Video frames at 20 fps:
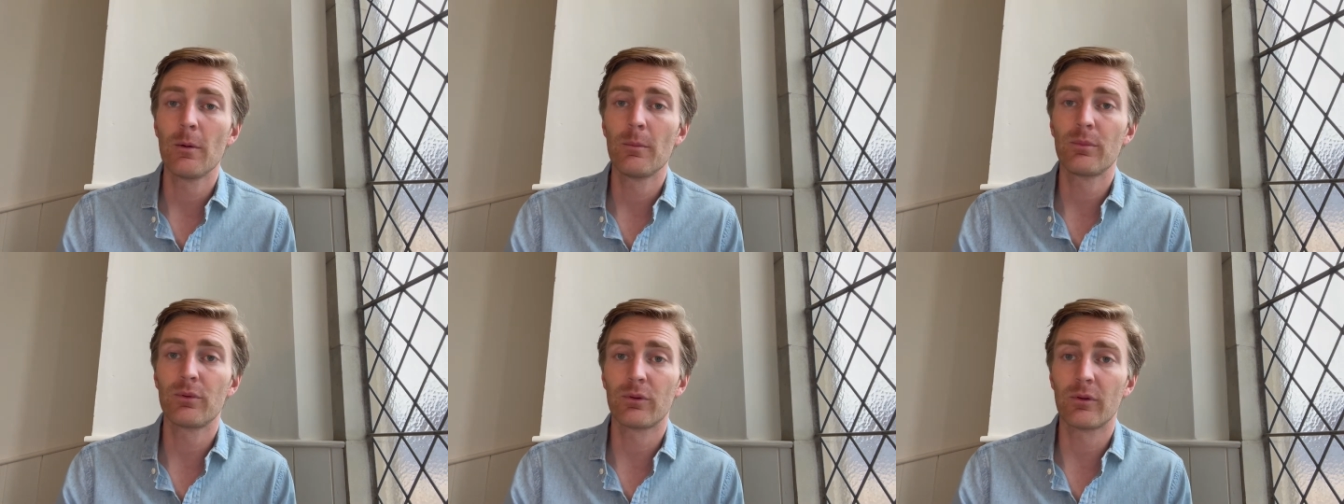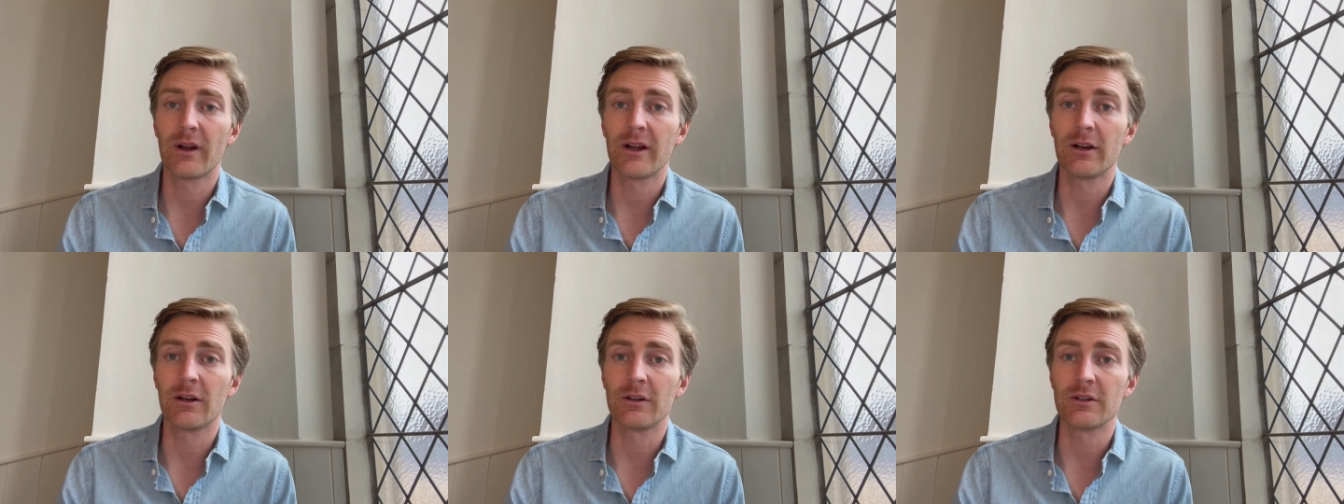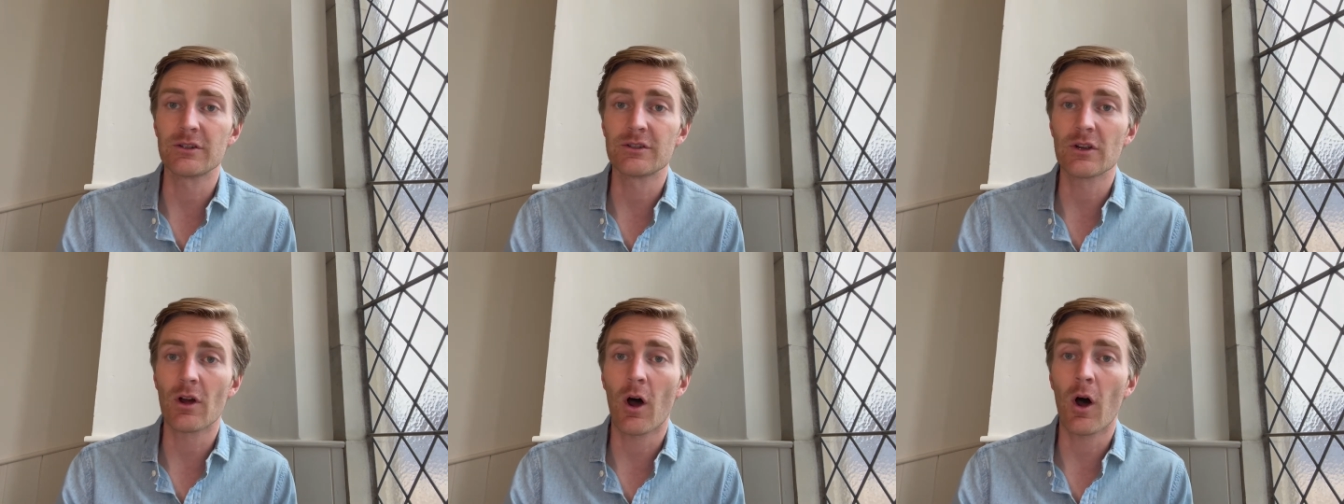
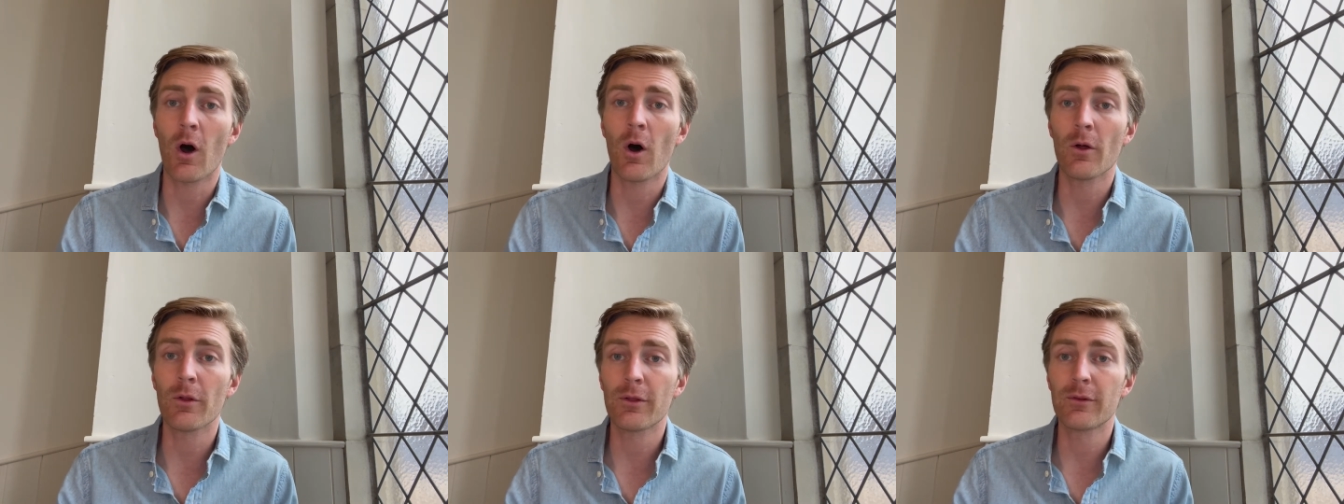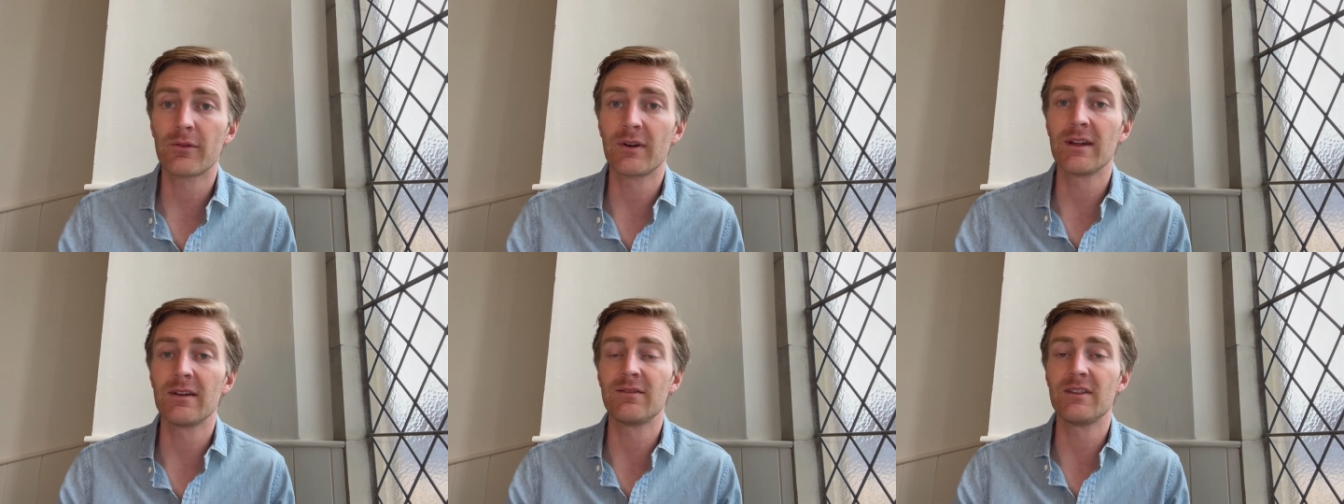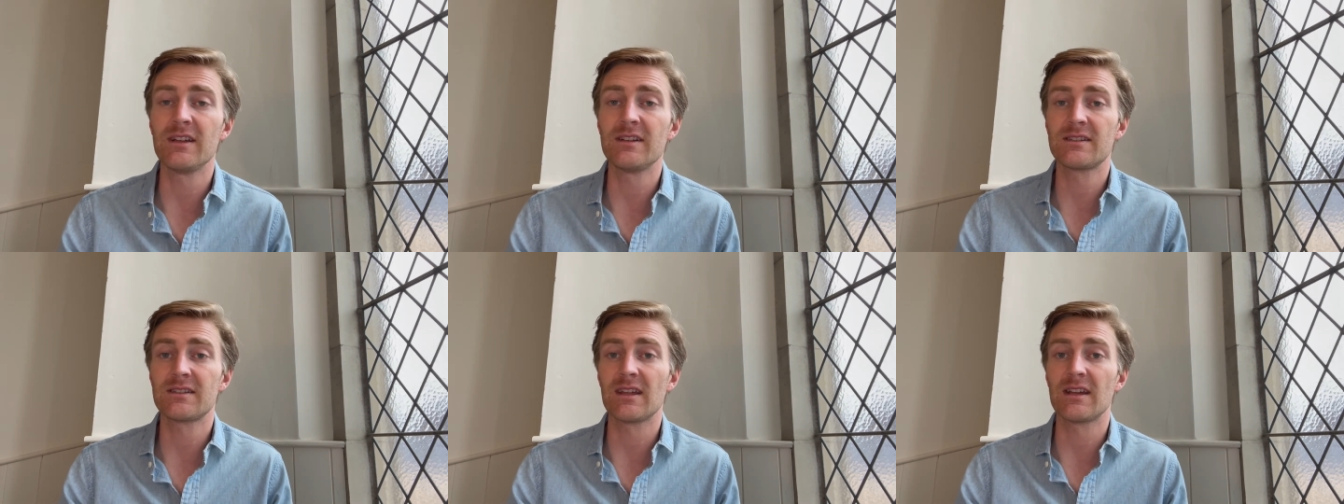prayers, all three of
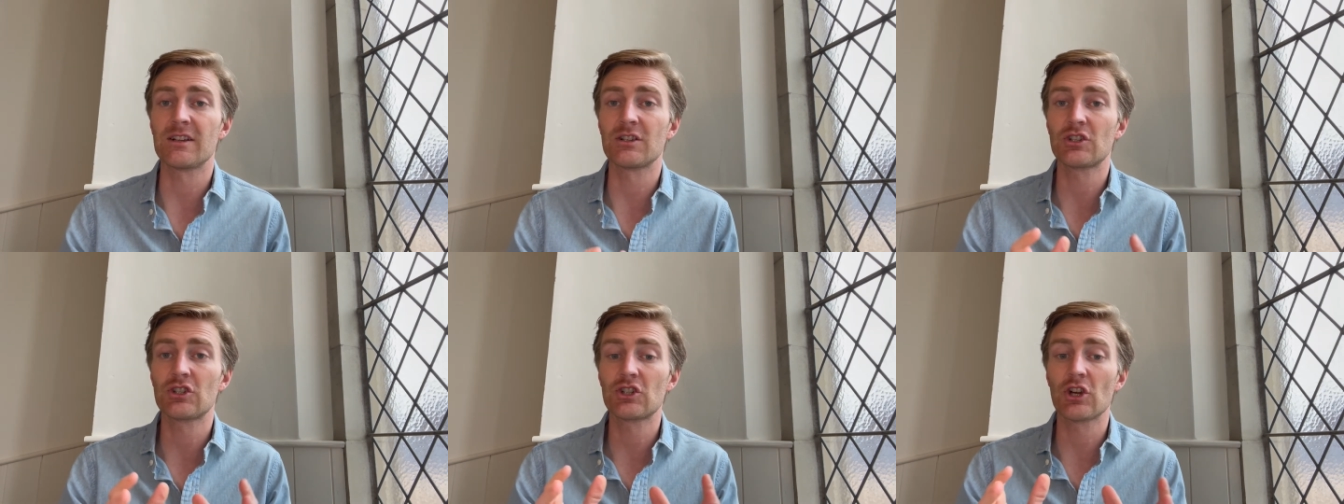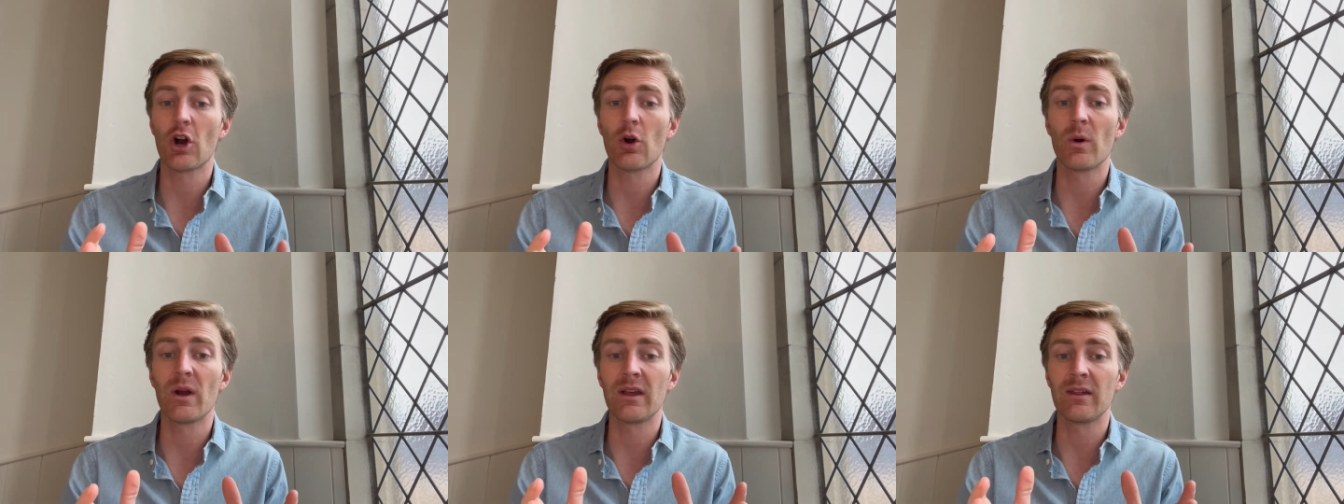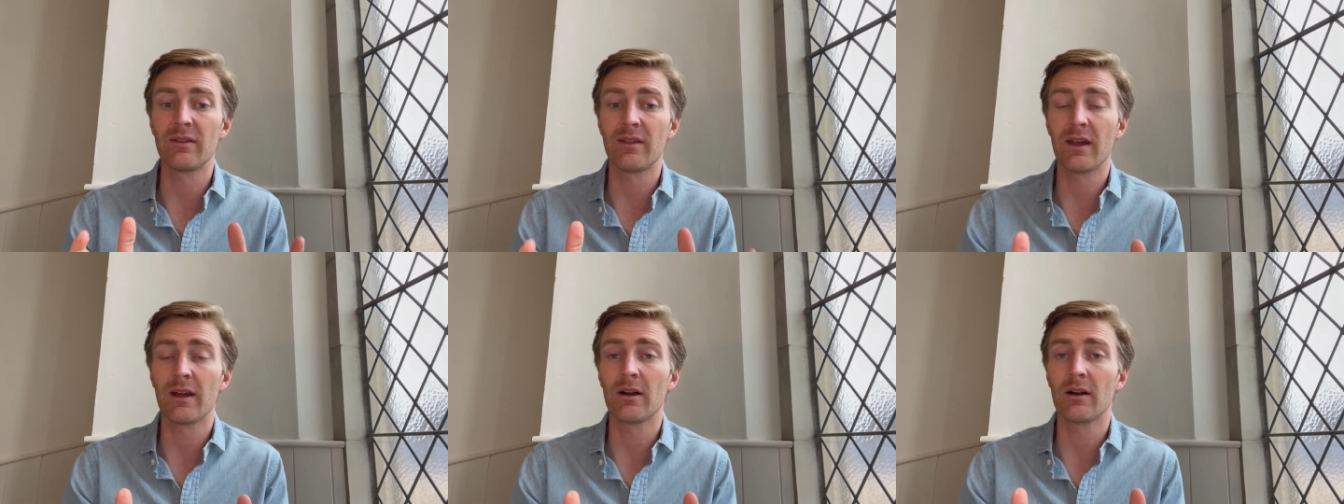these things showing
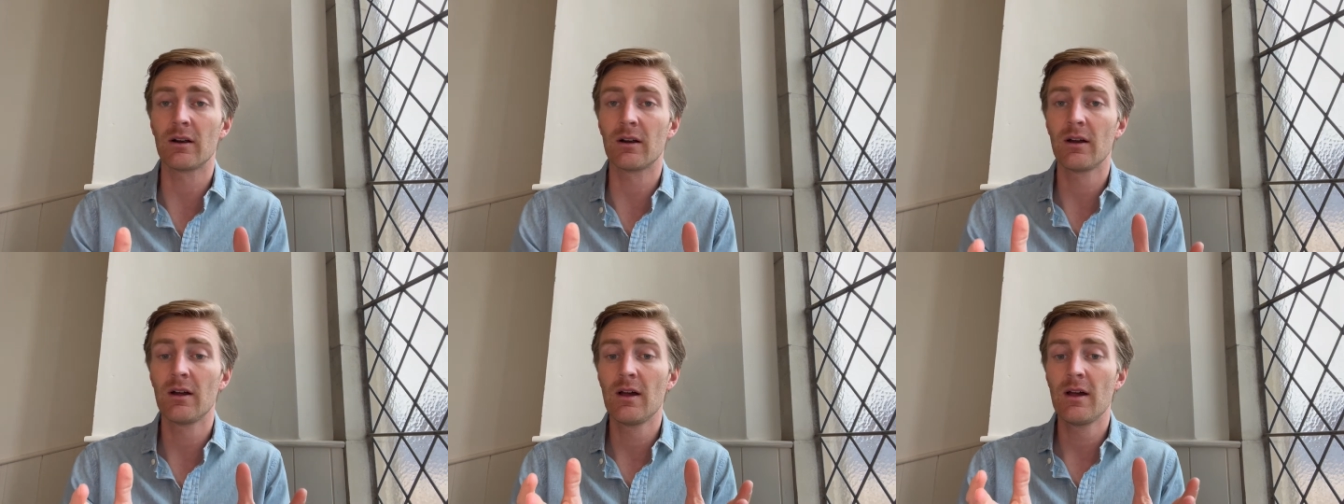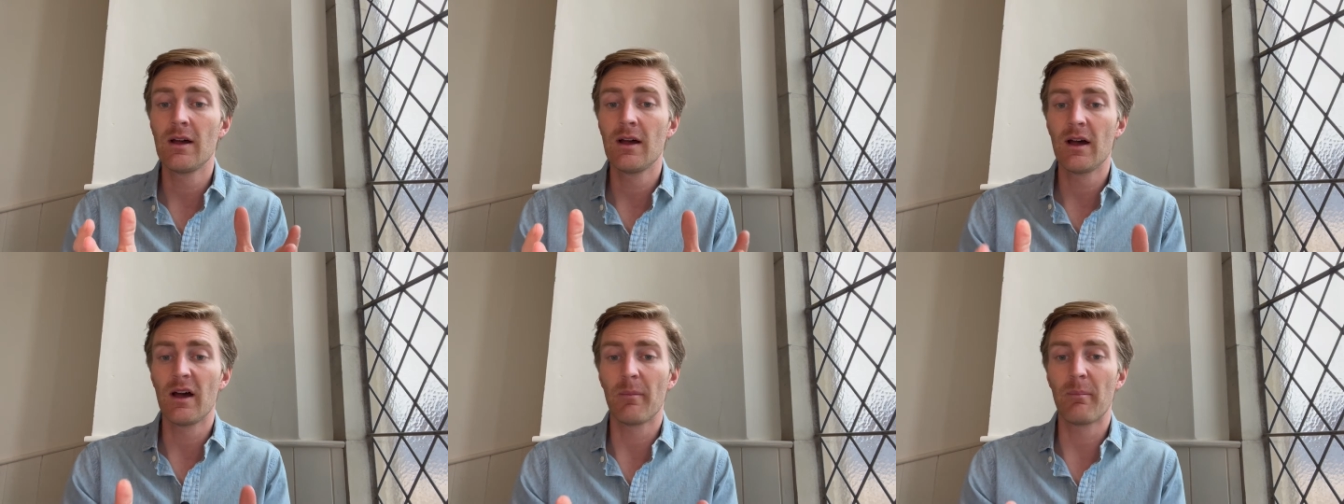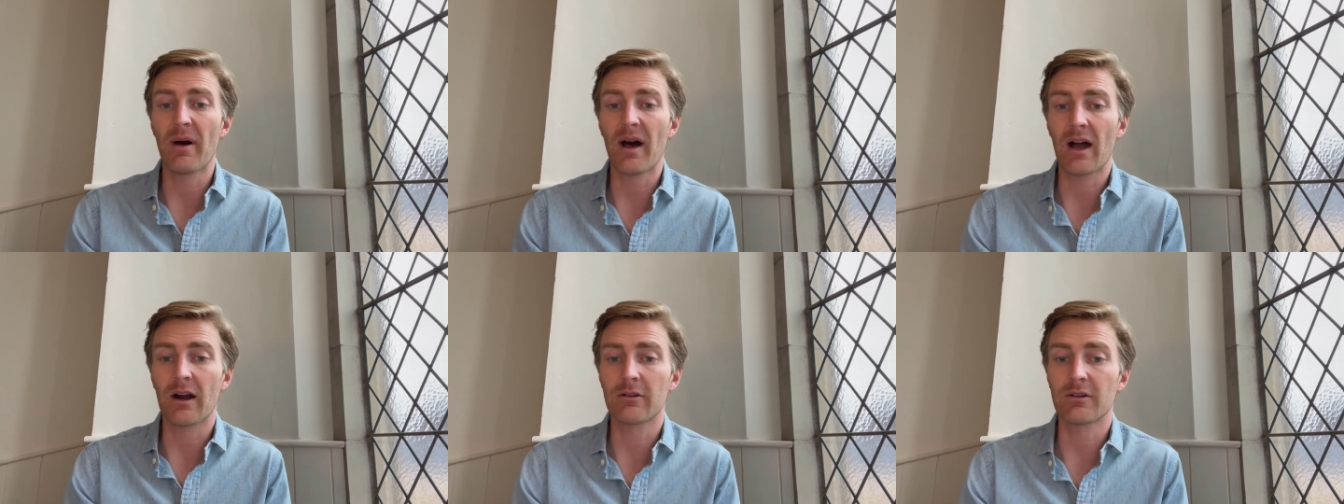their
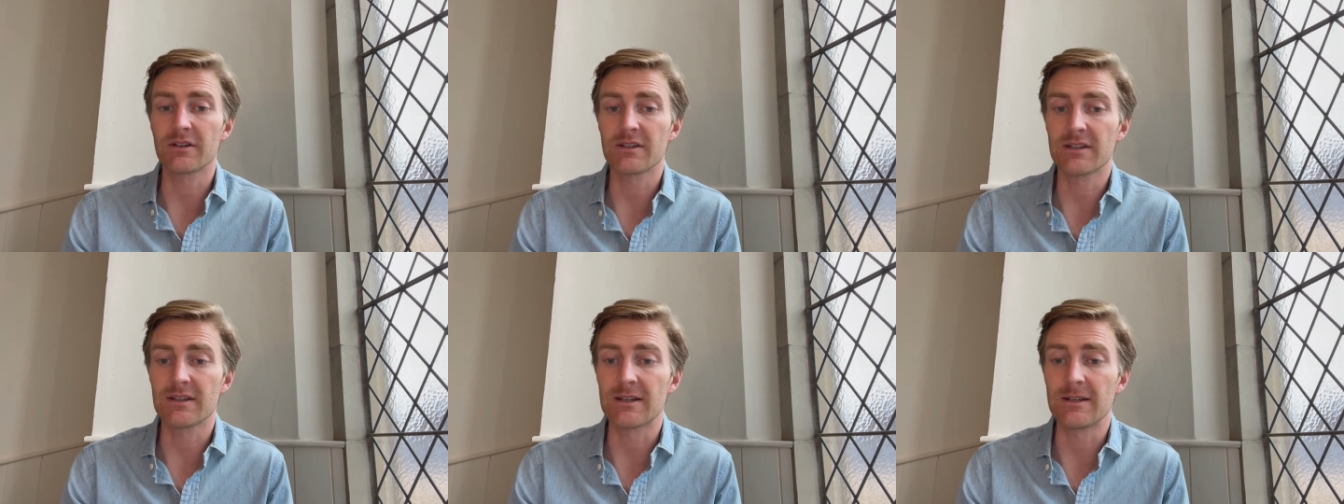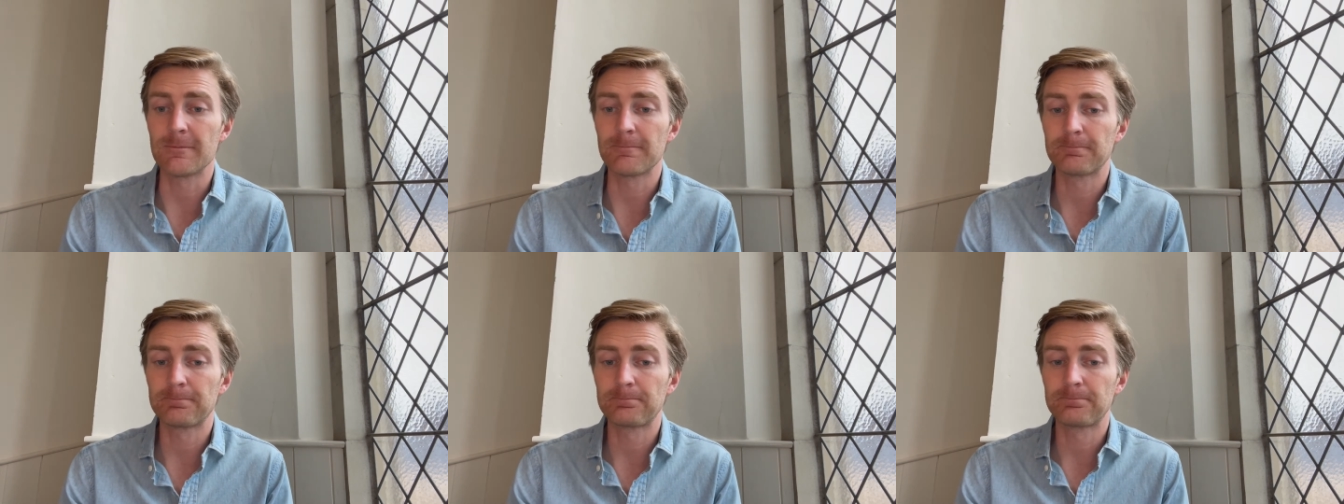hypocrisy.